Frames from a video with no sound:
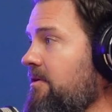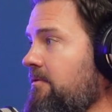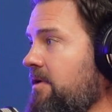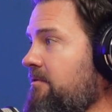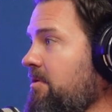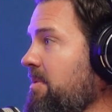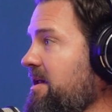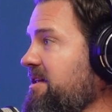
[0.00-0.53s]

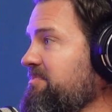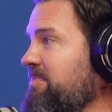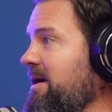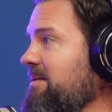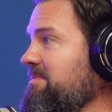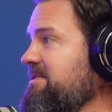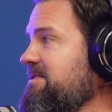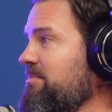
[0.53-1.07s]
everybody's
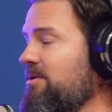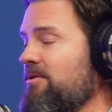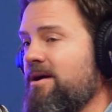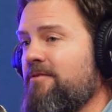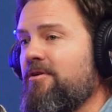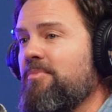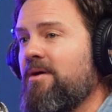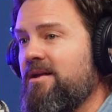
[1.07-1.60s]
pipes and broke
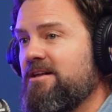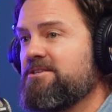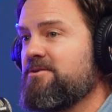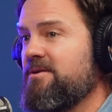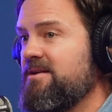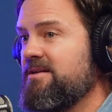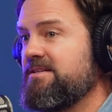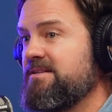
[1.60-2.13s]
everybody's
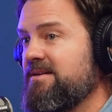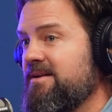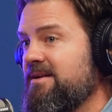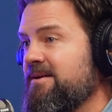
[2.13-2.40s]
trees,